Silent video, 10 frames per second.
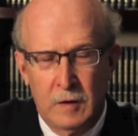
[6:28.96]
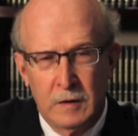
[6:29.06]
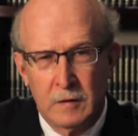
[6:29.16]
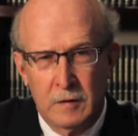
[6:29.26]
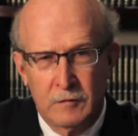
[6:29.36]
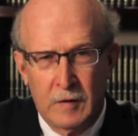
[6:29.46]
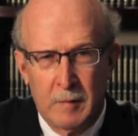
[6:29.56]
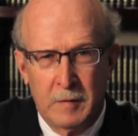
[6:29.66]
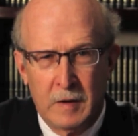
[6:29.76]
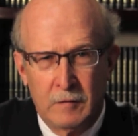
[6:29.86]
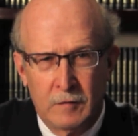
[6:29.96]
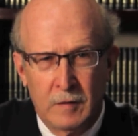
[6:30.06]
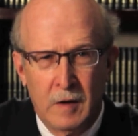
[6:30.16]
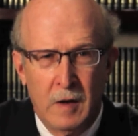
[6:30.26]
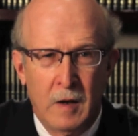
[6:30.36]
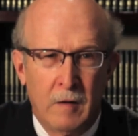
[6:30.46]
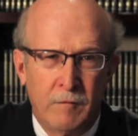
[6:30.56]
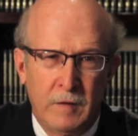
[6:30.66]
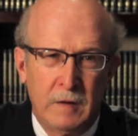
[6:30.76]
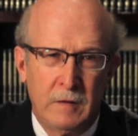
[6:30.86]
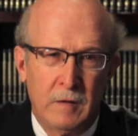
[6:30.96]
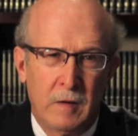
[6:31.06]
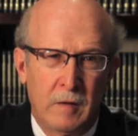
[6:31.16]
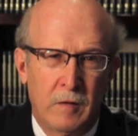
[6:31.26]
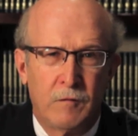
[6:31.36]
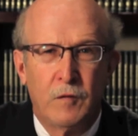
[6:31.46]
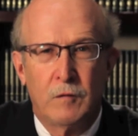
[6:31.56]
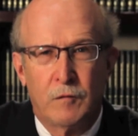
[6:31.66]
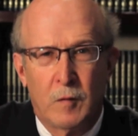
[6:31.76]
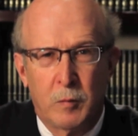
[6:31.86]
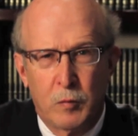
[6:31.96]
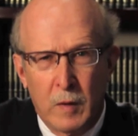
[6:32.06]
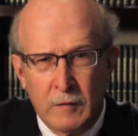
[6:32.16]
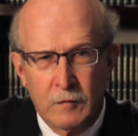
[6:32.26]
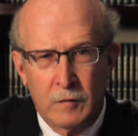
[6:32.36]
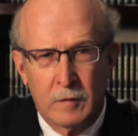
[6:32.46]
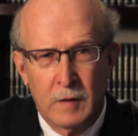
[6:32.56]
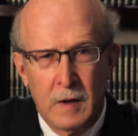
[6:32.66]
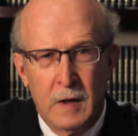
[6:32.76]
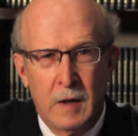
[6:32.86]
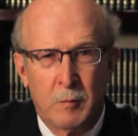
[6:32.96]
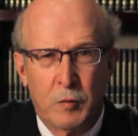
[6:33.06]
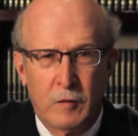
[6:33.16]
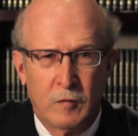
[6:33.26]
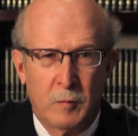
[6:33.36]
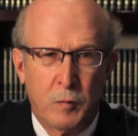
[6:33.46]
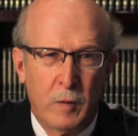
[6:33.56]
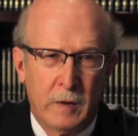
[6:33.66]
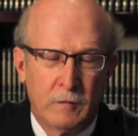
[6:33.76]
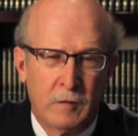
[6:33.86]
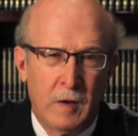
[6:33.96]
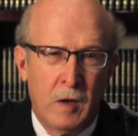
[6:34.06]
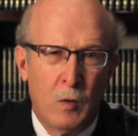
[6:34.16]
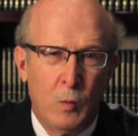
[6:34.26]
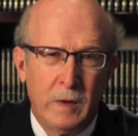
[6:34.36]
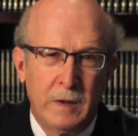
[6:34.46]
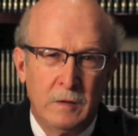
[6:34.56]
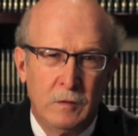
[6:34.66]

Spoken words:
clinical examination, feeling the foot for pressure and pressure points, we can